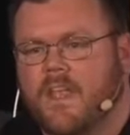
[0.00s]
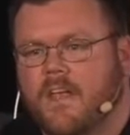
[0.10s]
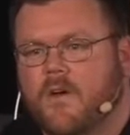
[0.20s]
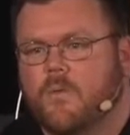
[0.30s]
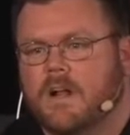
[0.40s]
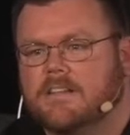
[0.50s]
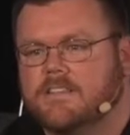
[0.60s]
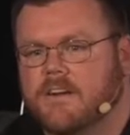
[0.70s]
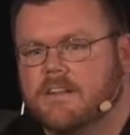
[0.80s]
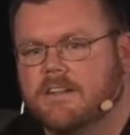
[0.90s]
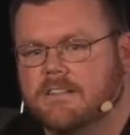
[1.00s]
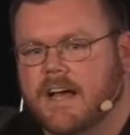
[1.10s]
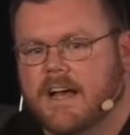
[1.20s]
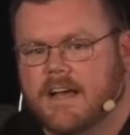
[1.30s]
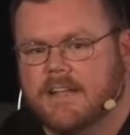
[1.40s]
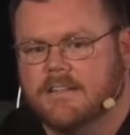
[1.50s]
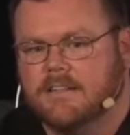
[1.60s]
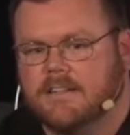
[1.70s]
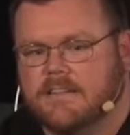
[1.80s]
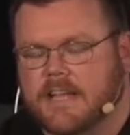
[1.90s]
When I started
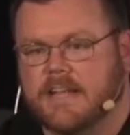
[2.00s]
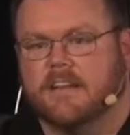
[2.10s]
getting